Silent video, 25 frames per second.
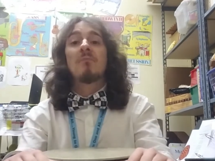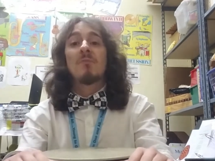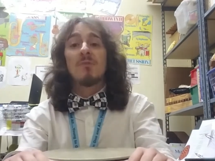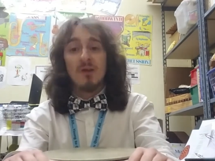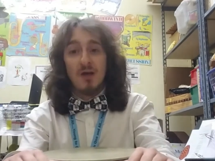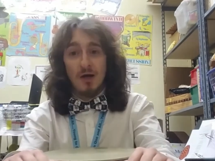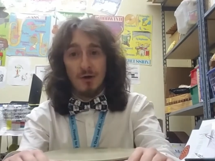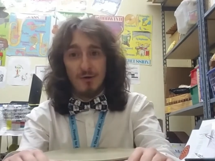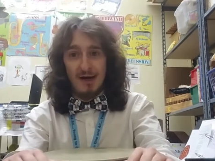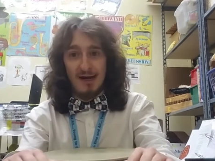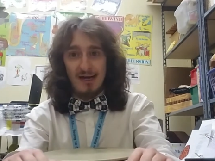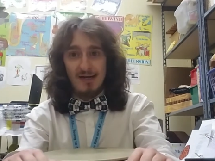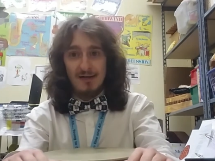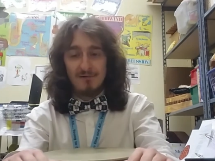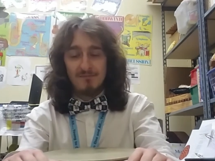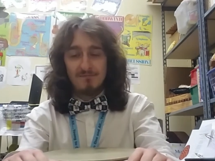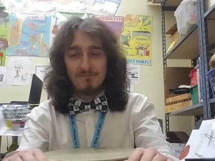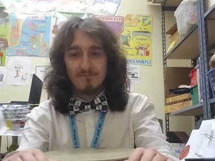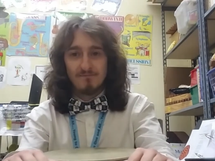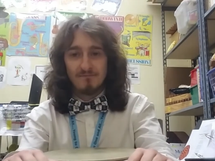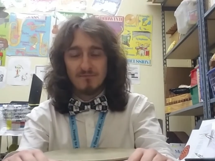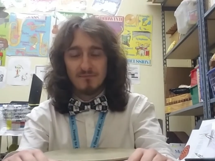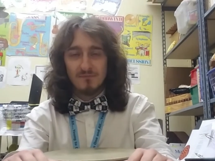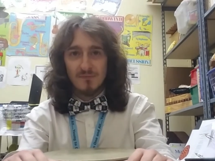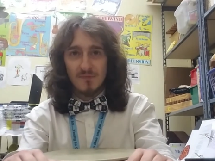All right,
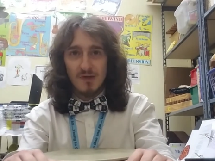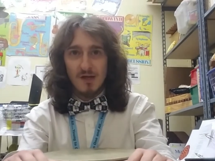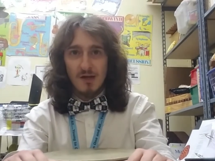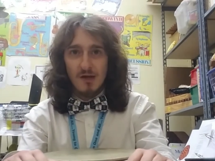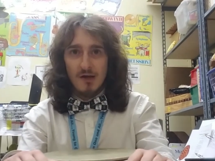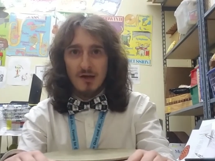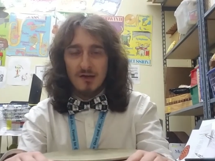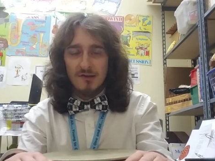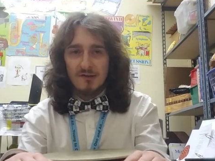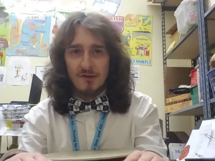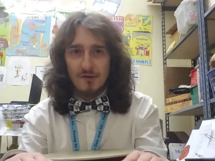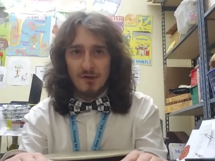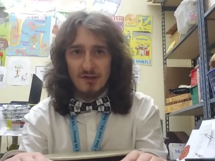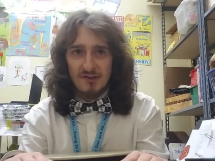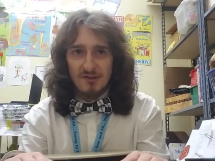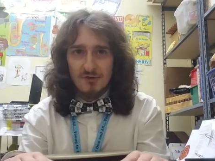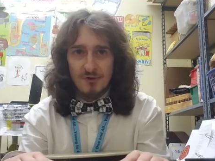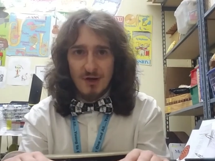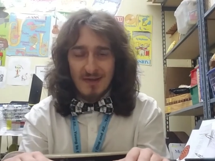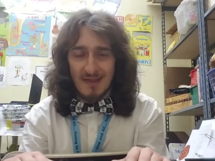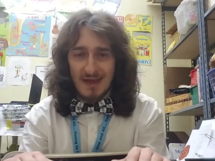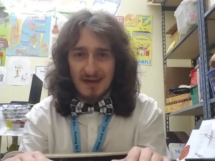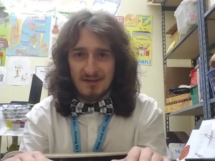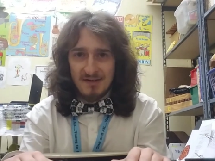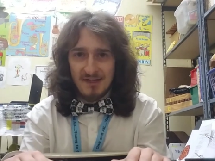so let's
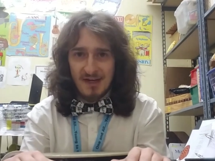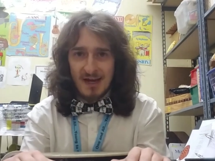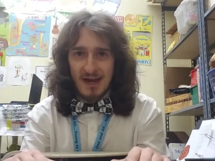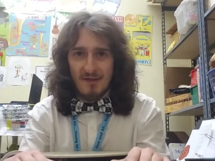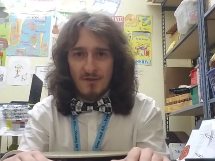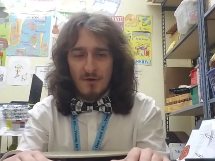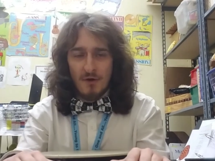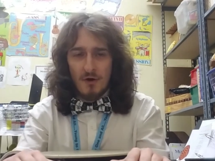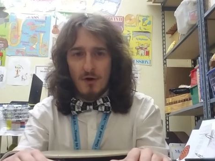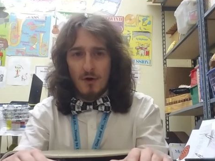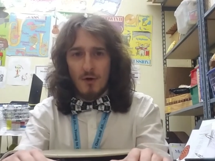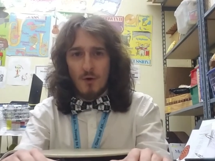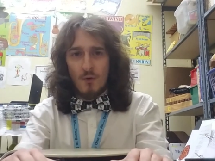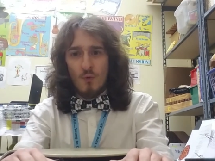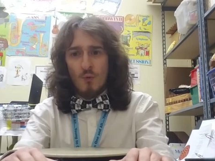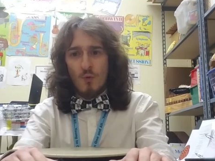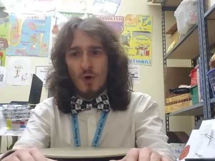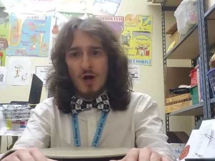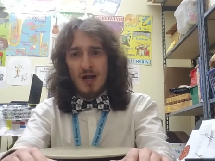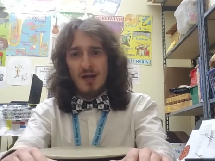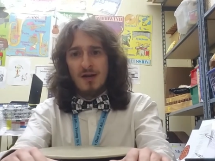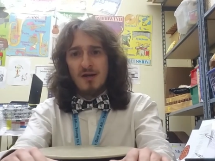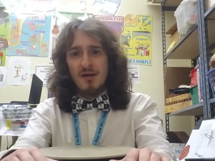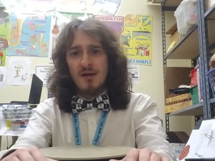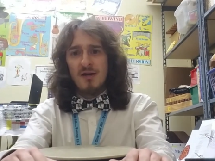try that together.
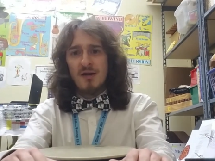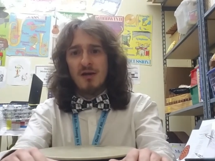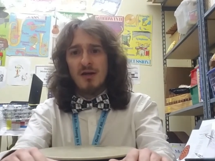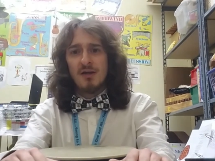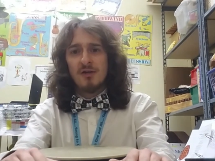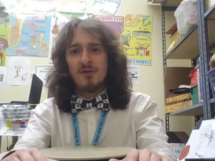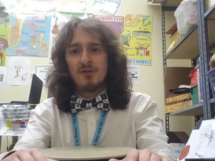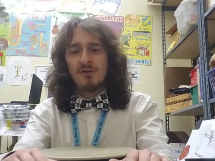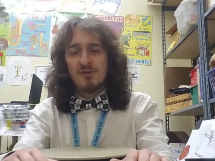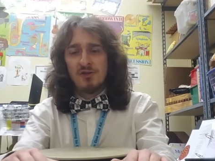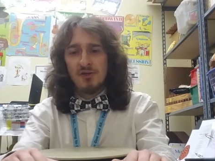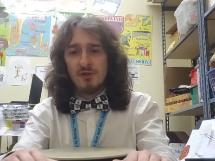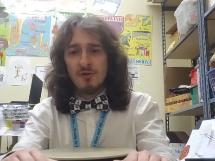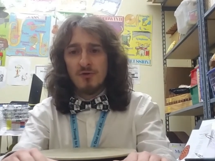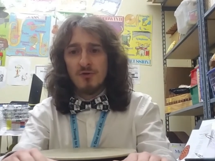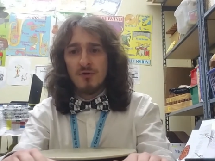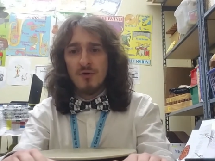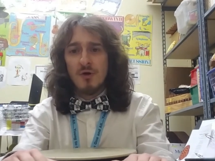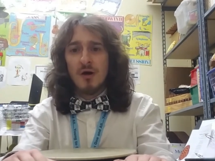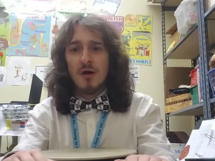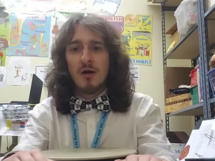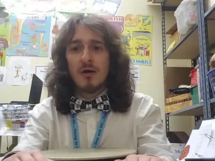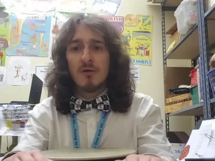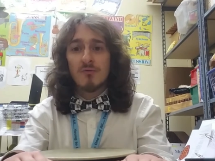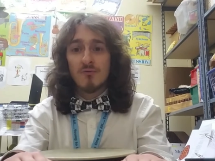One,
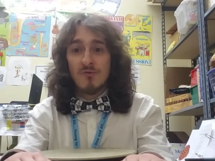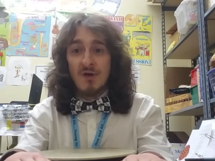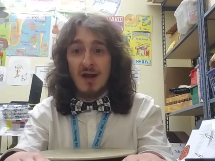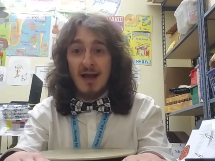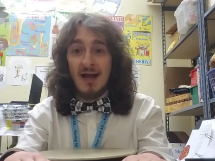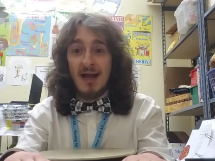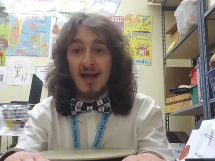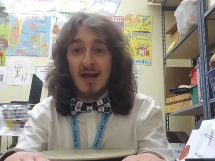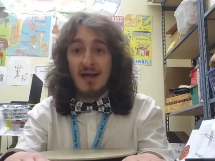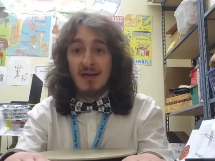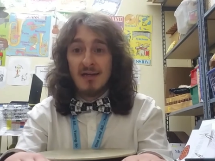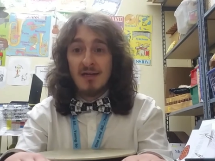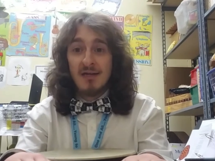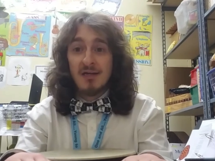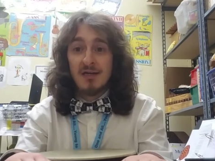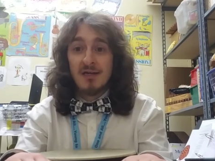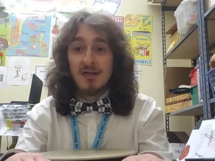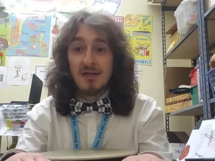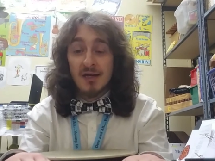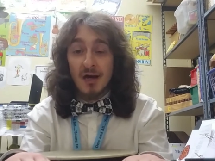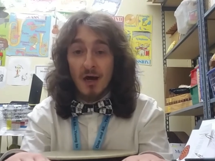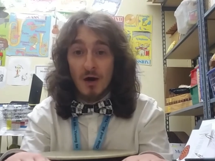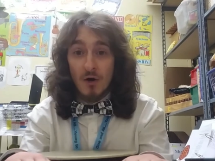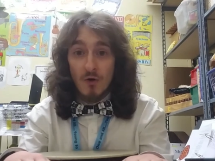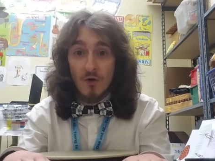two, ready,
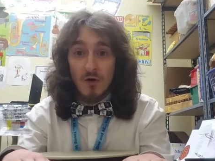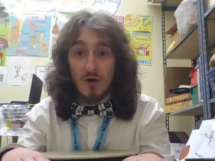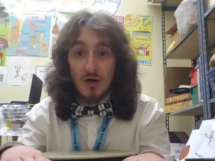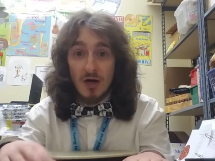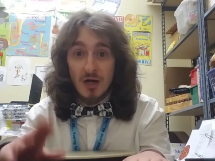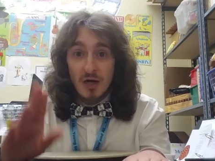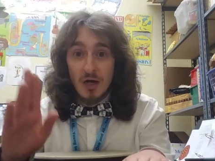go.